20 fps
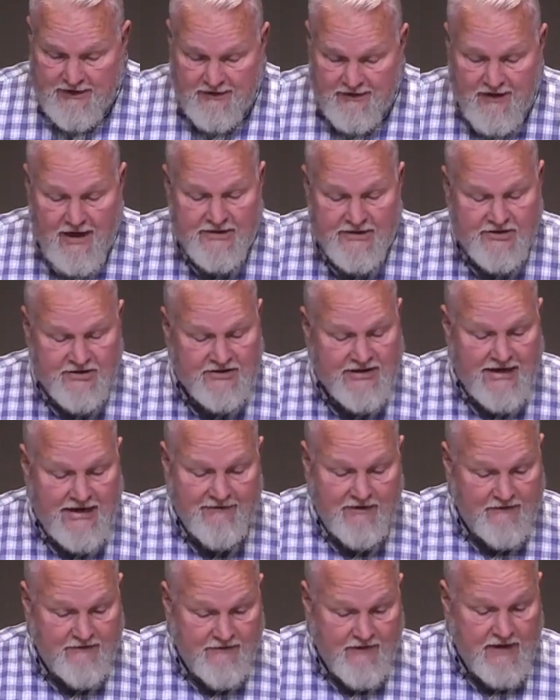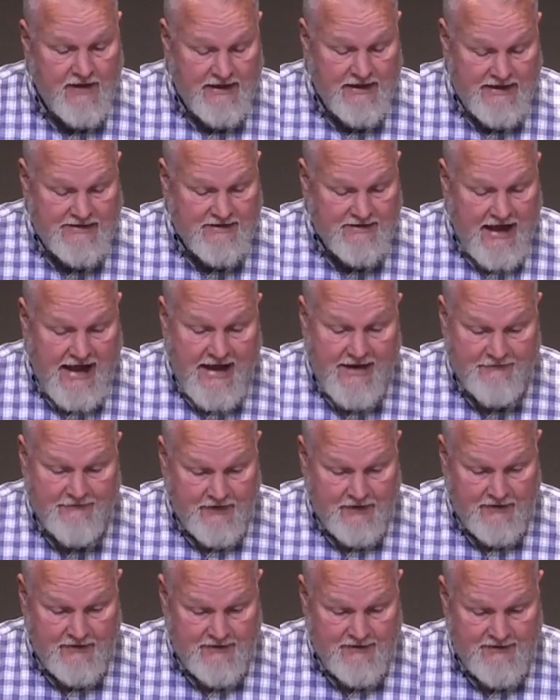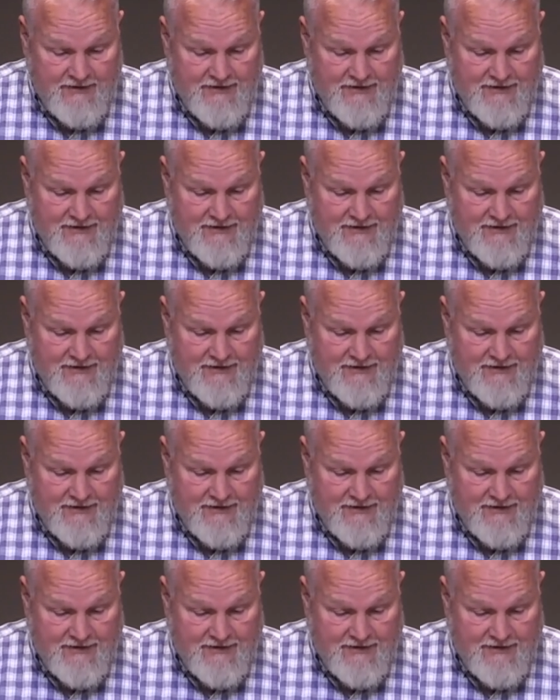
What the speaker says: Now God's just having fun. He's laughing.